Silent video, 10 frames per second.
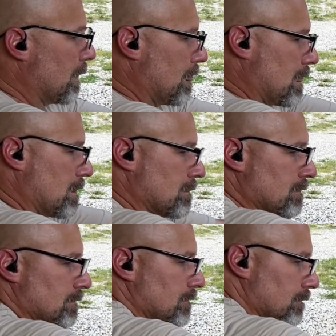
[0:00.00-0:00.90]

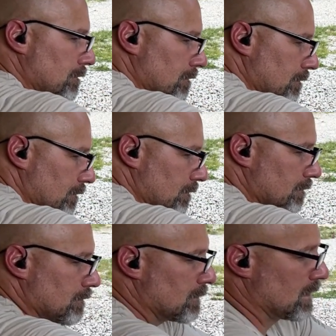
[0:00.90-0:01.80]
(silence)